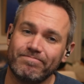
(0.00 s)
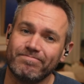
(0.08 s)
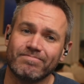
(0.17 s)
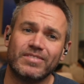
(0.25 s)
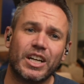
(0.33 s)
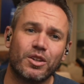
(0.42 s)

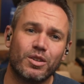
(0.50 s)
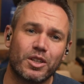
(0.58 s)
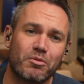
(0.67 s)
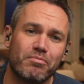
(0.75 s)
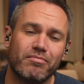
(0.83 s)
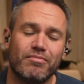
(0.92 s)
not
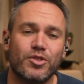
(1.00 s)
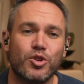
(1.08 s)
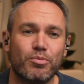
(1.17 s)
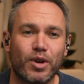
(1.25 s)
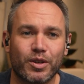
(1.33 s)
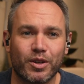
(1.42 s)
only new
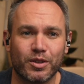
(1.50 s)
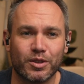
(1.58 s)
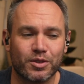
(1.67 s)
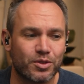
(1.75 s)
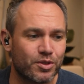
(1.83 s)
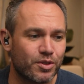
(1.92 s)
boat
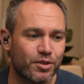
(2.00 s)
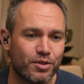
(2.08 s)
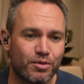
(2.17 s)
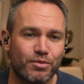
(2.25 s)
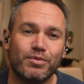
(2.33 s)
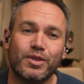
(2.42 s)
owners
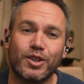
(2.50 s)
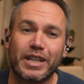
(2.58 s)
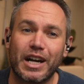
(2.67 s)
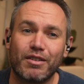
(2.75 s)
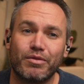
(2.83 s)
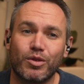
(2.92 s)
to look
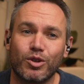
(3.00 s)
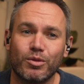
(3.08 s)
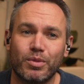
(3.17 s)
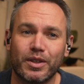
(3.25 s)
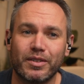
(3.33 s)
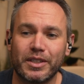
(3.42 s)
out for,
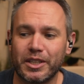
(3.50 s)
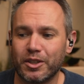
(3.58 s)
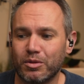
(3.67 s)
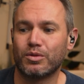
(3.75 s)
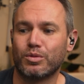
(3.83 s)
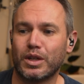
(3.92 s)
but you
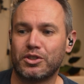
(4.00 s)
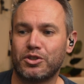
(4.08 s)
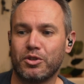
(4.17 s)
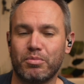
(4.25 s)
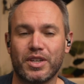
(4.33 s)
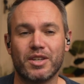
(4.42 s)
know what
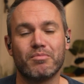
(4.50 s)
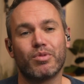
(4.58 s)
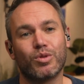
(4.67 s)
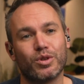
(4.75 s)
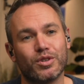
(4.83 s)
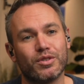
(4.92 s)
should be
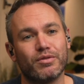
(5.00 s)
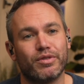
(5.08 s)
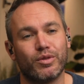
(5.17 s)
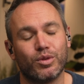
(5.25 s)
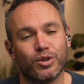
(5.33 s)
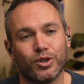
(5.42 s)
important
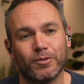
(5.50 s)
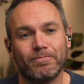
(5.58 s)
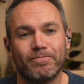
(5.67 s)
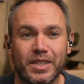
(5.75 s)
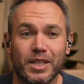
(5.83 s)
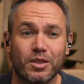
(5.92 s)
for
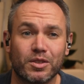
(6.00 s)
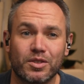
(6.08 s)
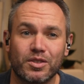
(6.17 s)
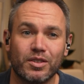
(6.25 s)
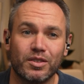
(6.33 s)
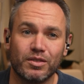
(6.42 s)
dealers
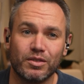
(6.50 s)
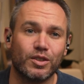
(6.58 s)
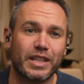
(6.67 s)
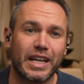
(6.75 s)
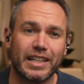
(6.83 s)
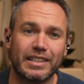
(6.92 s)
to
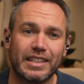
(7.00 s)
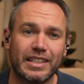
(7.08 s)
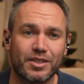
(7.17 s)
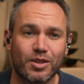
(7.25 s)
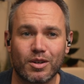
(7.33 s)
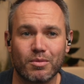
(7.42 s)
look at and
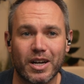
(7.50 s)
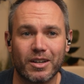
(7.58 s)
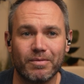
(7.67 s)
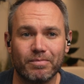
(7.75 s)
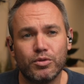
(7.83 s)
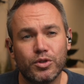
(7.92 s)
talk
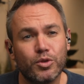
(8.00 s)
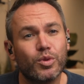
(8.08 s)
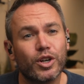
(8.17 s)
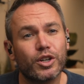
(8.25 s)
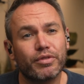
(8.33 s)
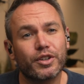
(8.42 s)
about. You
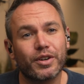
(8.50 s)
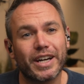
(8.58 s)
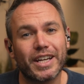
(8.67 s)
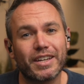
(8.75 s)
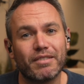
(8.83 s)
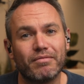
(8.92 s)
worked for
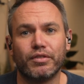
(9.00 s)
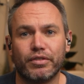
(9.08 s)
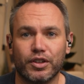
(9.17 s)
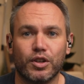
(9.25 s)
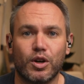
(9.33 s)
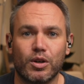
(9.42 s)
Grady
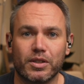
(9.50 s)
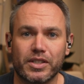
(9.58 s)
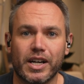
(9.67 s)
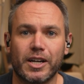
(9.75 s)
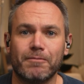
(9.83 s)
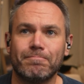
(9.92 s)
for a long
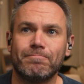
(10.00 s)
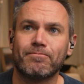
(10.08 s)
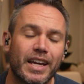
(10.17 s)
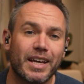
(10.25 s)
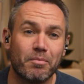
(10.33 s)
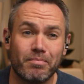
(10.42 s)
time
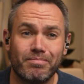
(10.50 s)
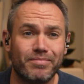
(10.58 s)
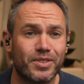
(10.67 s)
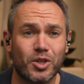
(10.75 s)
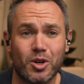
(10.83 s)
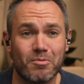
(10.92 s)
and
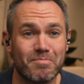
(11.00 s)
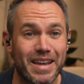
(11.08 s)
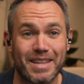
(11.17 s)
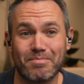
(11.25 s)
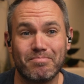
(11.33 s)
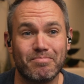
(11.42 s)
saw
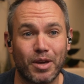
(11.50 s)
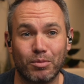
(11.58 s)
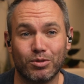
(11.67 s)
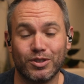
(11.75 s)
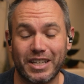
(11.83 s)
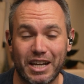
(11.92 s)
many
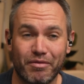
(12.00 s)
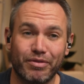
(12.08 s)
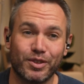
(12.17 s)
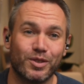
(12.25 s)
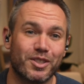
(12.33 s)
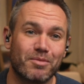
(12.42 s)
people and
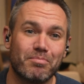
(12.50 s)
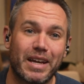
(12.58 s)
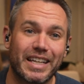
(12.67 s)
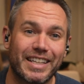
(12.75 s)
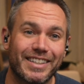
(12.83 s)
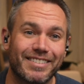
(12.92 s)
influenced
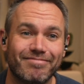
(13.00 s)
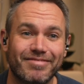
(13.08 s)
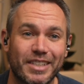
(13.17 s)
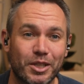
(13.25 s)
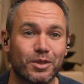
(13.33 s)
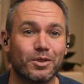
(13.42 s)
many
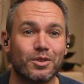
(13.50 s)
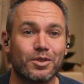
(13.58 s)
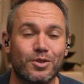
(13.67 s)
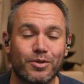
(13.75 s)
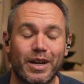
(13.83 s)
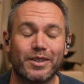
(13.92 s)
dealers
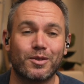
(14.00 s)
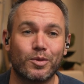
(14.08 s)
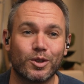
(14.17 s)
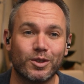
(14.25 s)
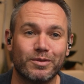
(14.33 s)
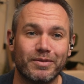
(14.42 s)
throughout the
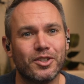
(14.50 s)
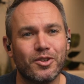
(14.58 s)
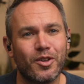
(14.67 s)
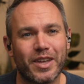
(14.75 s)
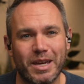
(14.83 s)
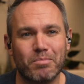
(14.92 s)
world. You
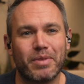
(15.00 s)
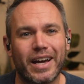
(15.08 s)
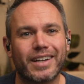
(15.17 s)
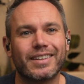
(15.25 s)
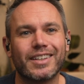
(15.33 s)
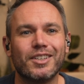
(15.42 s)
know the
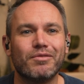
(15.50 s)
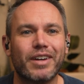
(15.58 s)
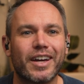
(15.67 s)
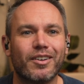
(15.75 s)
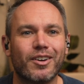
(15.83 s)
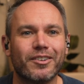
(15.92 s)
impact that you've
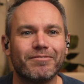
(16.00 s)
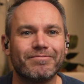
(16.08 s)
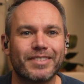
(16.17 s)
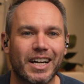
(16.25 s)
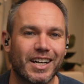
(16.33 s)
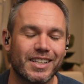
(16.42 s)
had on
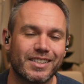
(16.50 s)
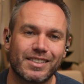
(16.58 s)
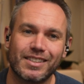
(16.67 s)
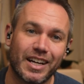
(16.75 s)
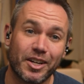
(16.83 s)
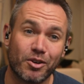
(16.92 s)
guys
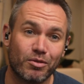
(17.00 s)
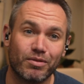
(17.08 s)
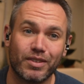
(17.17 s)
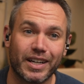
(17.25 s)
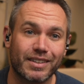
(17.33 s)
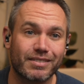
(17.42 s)
I know
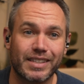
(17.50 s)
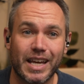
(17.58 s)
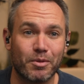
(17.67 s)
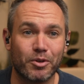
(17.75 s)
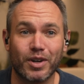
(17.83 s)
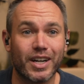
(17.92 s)
like
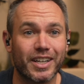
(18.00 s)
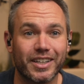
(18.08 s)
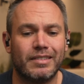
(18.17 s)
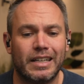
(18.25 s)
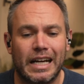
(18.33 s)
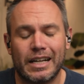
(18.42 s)
Sam and
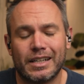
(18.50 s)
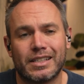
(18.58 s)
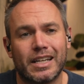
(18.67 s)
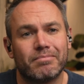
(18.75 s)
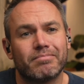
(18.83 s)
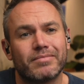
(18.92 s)
Ryan. How does
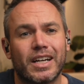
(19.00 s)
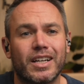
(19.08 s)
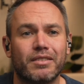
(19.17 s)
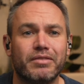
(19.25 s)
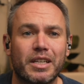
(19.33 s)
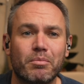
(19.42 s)
that
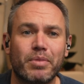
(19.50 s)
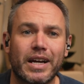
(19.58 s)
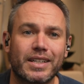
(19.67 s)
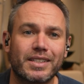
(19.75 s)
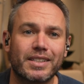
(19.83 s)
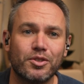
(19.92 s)
kind of
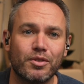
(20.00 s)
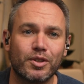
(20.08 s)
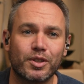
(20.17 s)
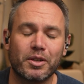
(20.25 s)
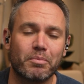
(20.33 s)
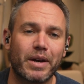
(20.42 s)
impacted you
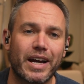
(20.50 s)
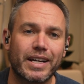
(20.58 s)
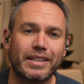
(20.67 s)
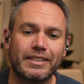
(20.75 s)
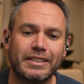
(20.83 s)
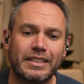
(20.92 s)
looking
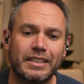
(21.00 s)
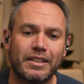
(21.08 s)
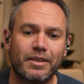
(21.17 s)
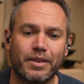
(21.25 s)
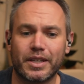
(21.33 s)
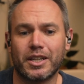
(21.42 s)
back,
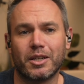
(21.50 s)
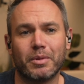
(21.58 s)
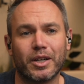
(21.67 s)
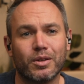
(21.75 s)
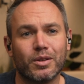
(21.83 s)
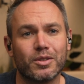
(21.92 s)
thinking
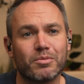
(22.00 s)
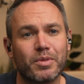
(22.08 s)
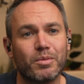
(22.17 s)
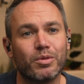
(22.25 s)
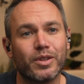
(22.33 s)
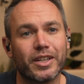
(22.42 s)
about all those
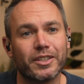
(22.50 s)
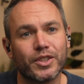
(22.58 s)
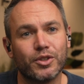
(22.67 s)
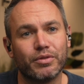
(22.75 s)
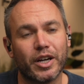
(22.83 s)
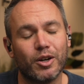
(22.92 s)
people that
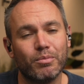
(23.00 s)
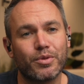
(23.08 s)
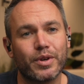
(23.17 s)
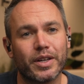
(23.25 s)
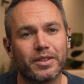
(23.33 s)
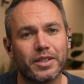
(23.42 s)
you've helped throughout the